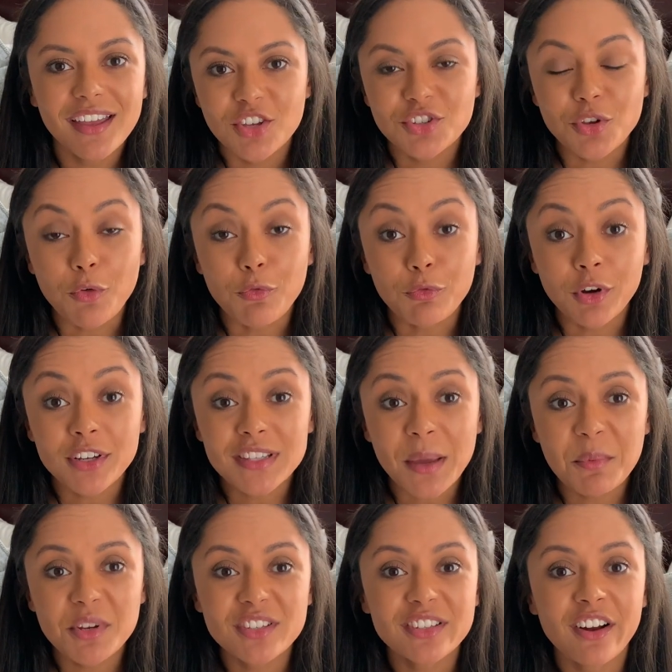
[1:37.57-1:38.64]
So first I'm
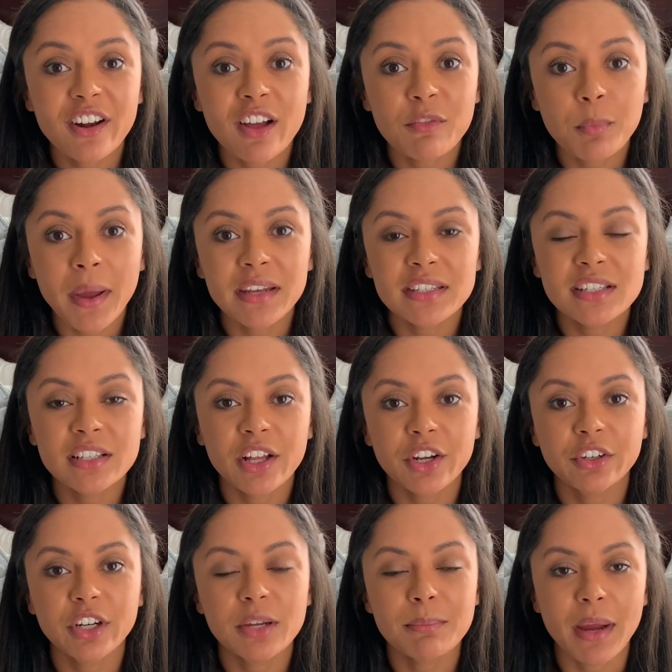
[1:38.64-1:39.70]
going to start off by
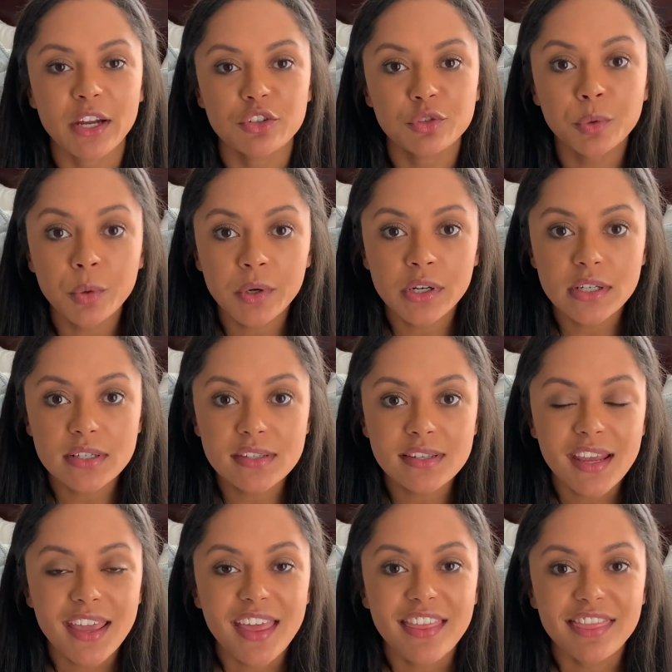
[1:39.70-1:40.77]
decluttering my drawers
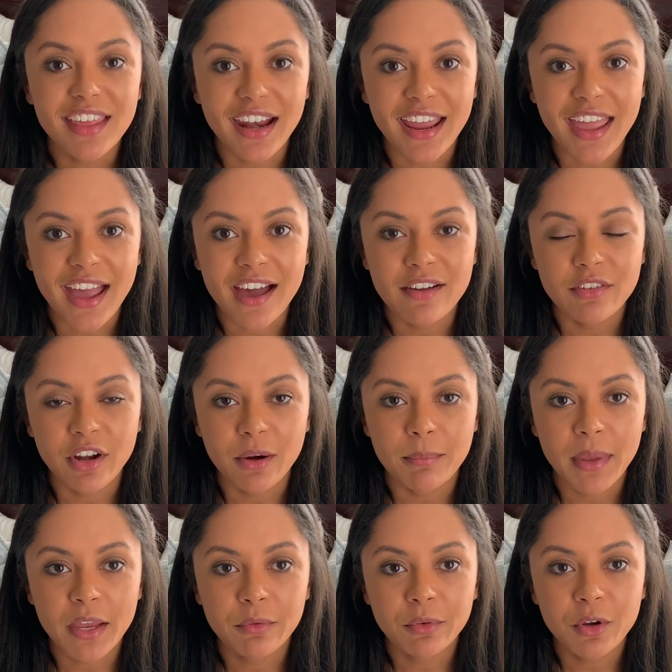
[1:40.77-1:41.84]
that I have in our
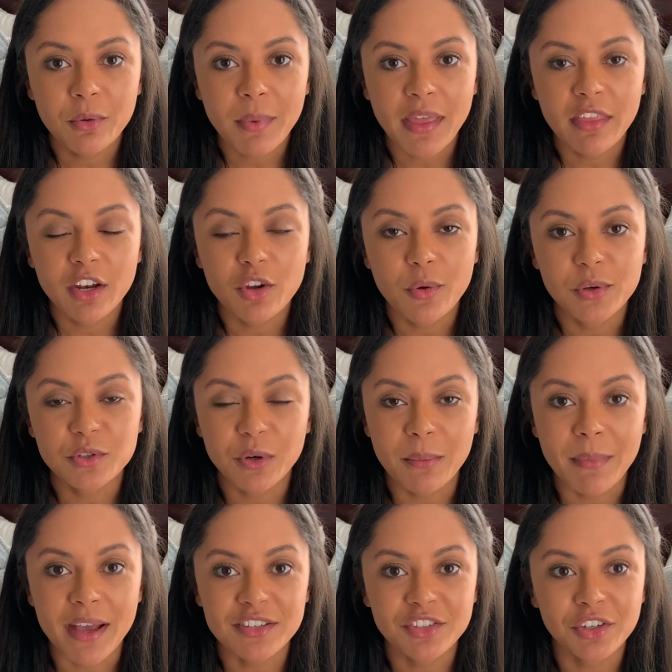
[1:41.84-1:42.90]
main room and then go into our
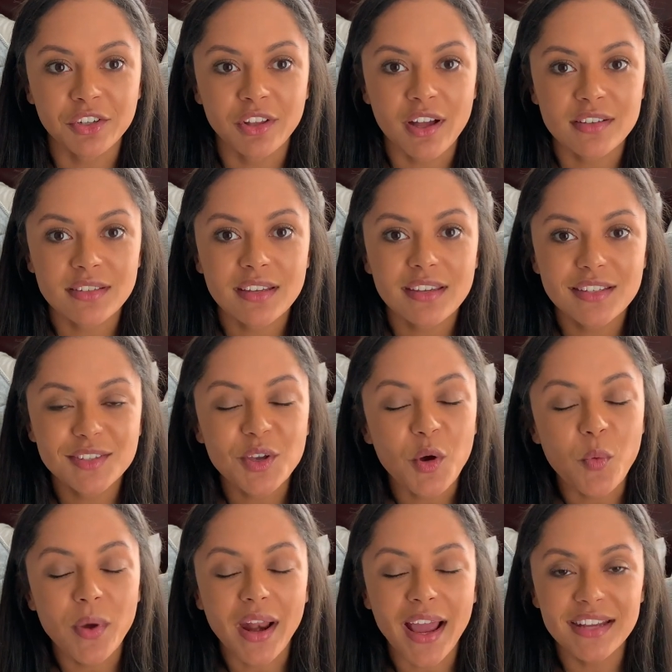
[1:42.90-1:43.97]
master closet. So
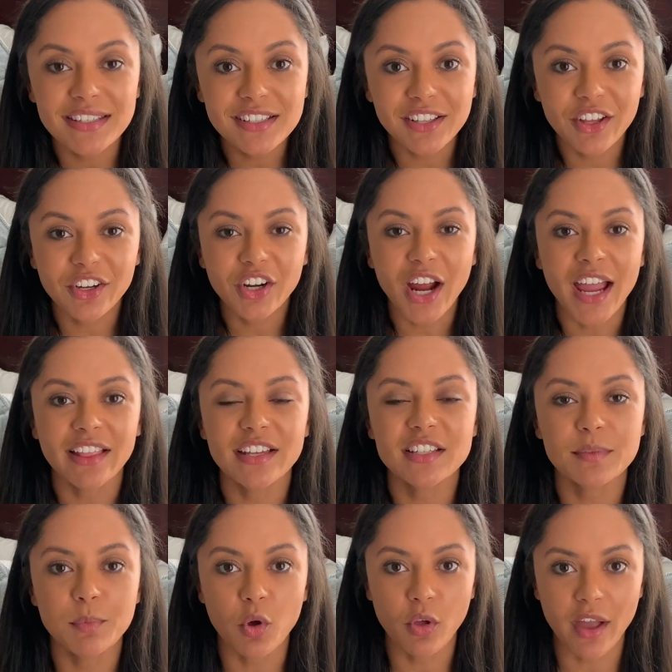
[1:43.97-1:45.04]
when I declutter, I like to
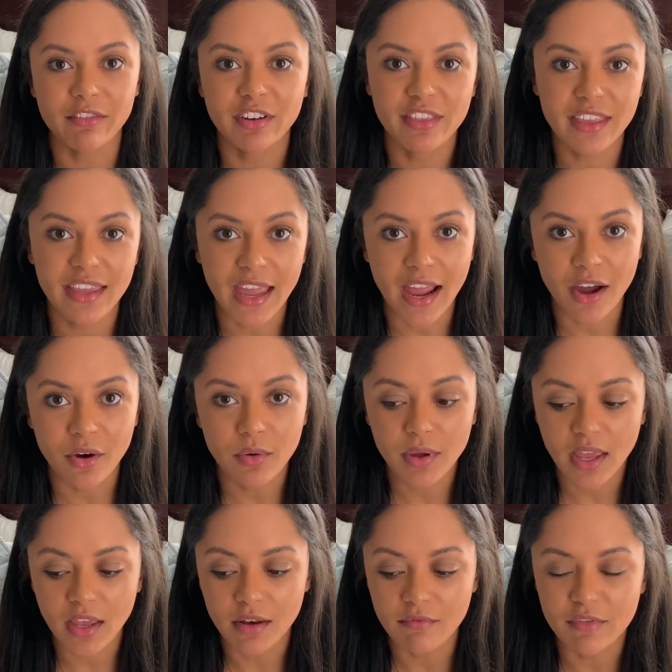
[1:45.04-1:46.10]
pull everything out
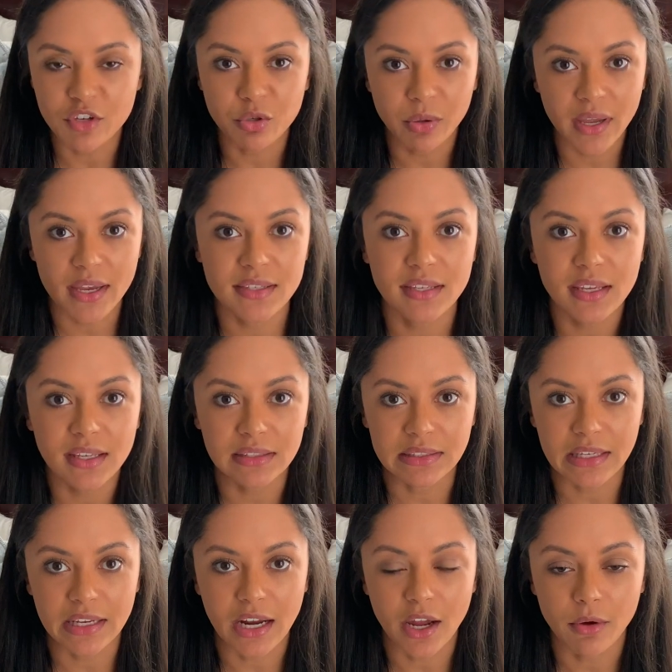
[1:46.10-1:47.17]
and visualize it and
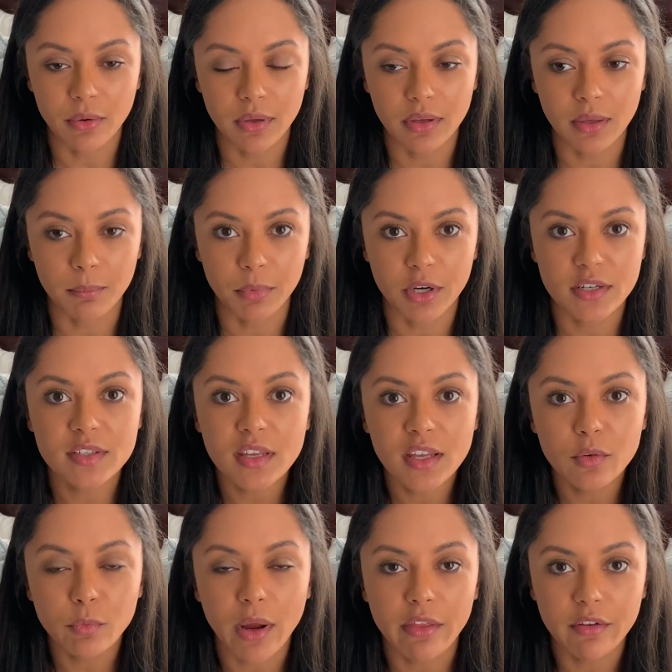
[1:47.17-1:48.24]
lay it out in
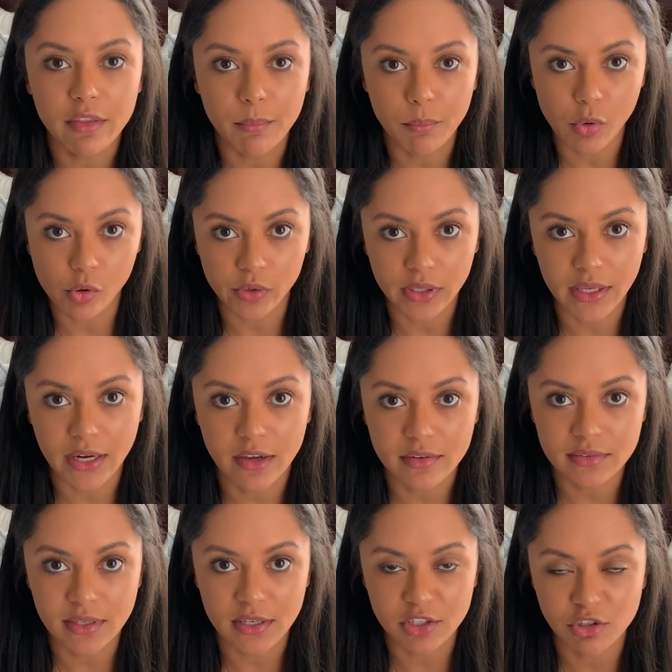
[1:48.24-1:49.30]
person rather than pulling it out
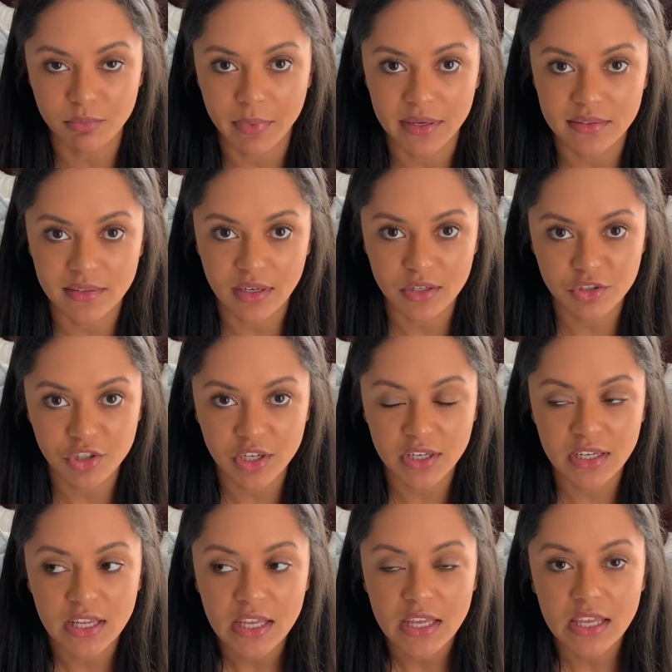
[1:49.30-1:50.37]
section by section
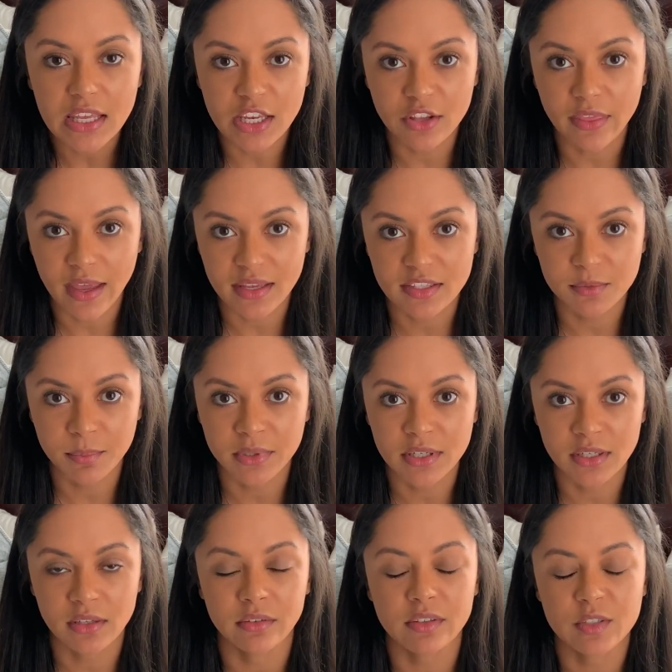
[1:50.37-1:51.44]
in that
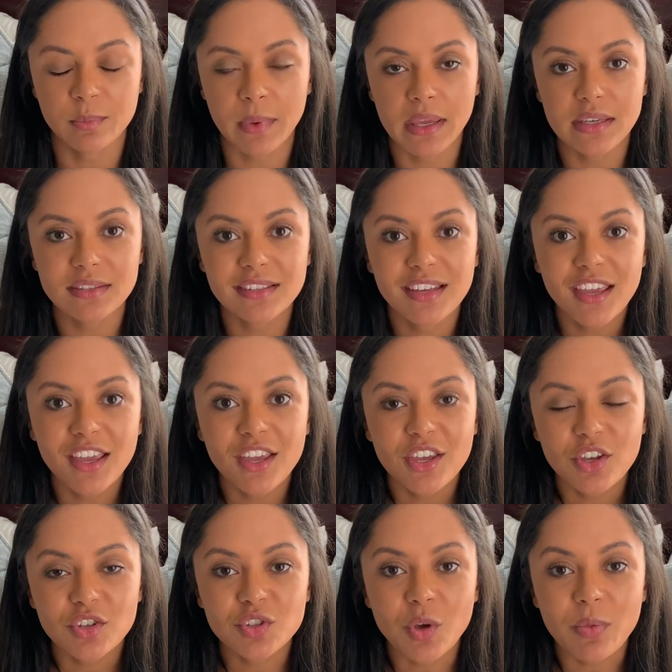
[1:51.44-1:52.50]
particular space.
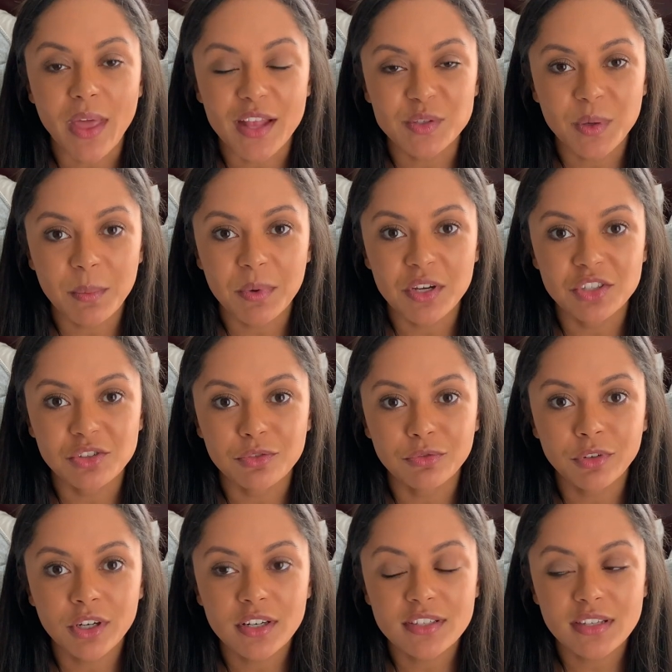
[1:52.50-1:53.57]
So that's what I'm going to do
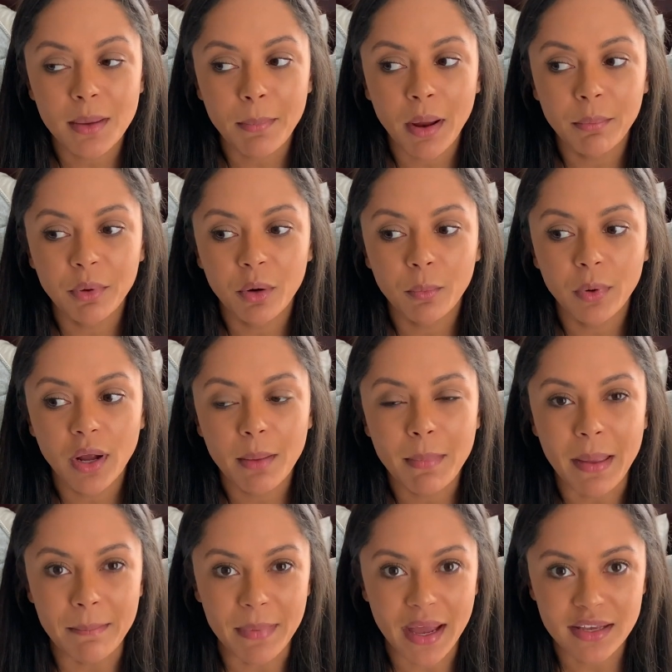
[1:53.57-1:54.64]
first. I'm probably going to work on my
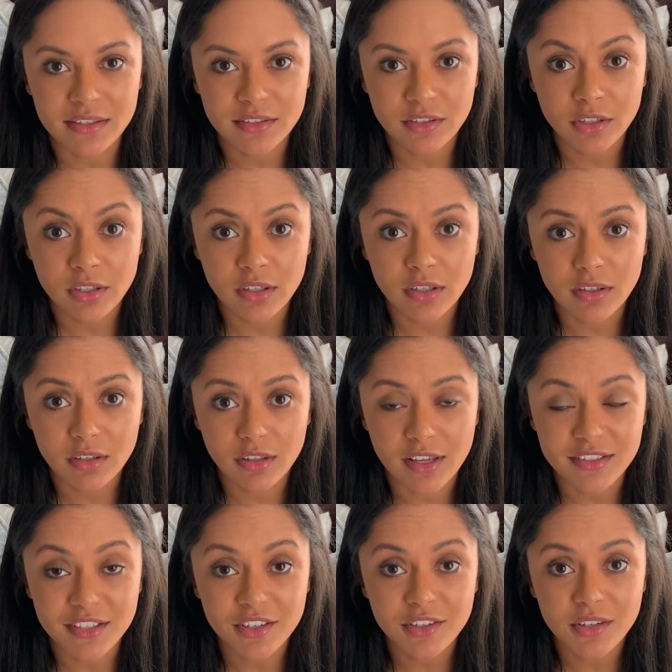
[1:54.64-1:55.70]
master
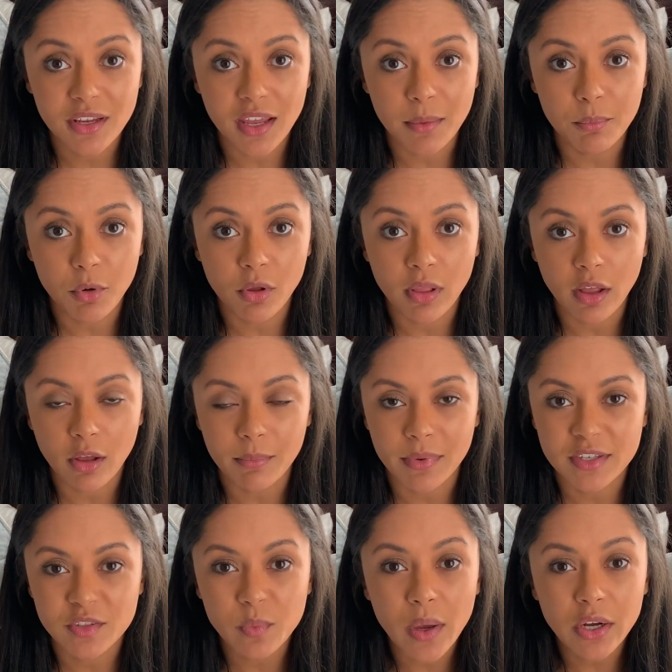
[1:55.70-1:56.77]
closet and pull out all my
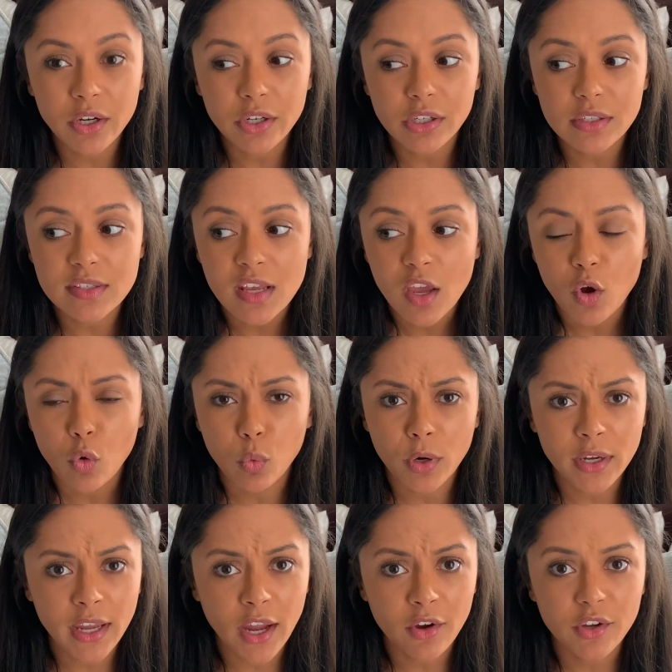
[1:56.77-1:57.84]
sweaters,
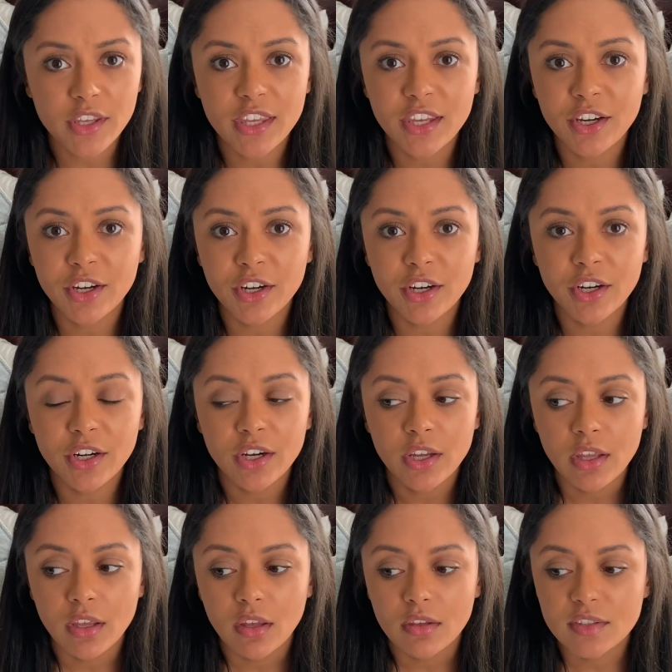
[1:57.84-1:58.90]
workout gear,
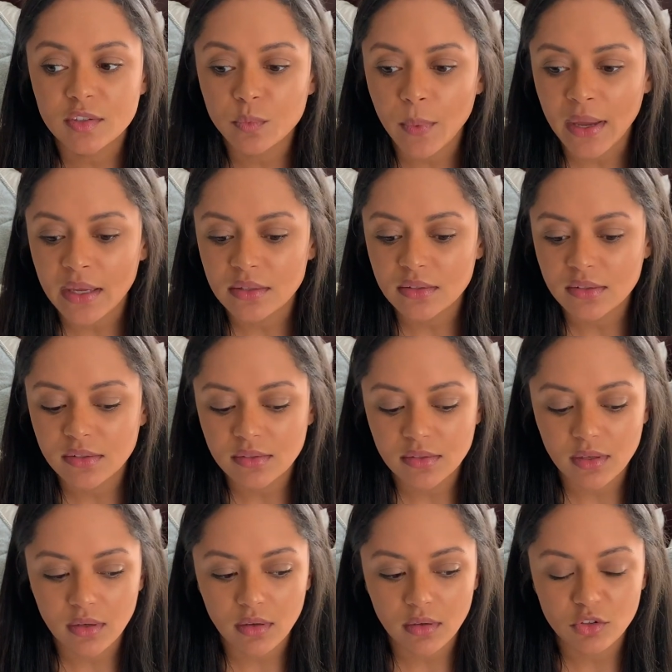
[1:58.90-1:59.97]
sweats,
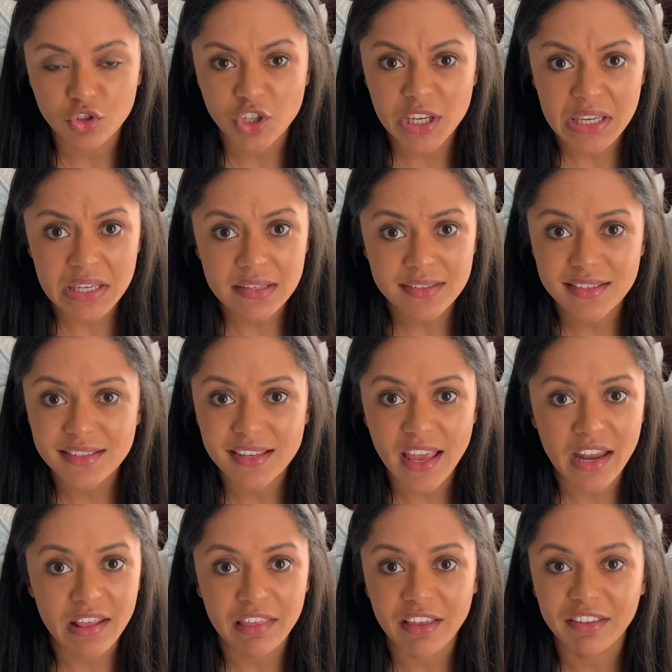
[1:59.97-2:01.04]
jeans,
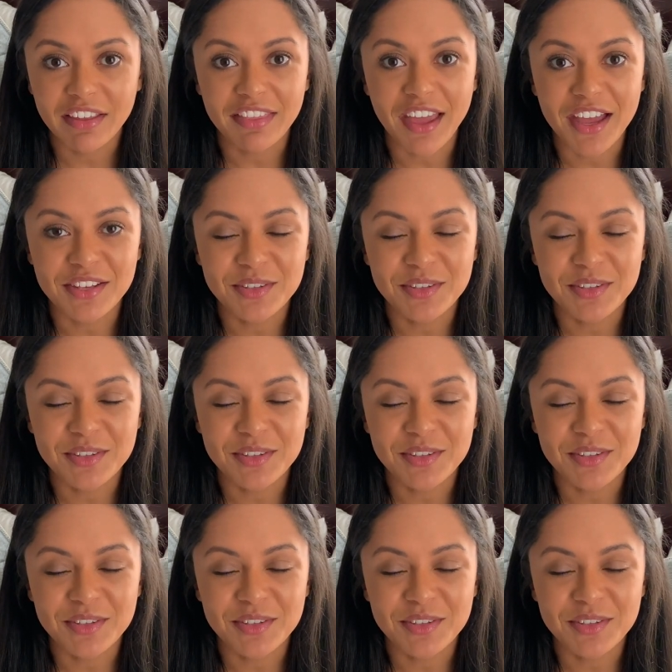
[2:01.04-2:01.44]
anything like that.